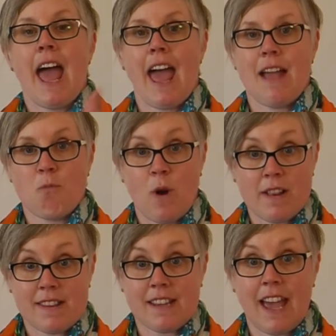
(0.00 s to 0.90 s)
and
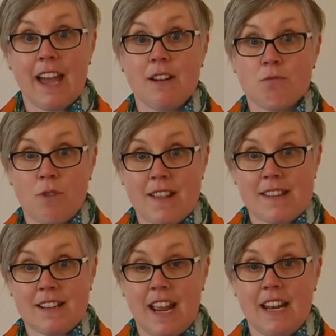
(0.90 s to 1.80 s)
once again,
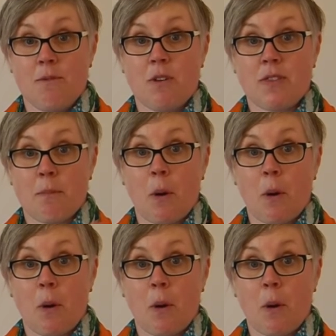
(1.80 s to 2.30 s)
resonating with the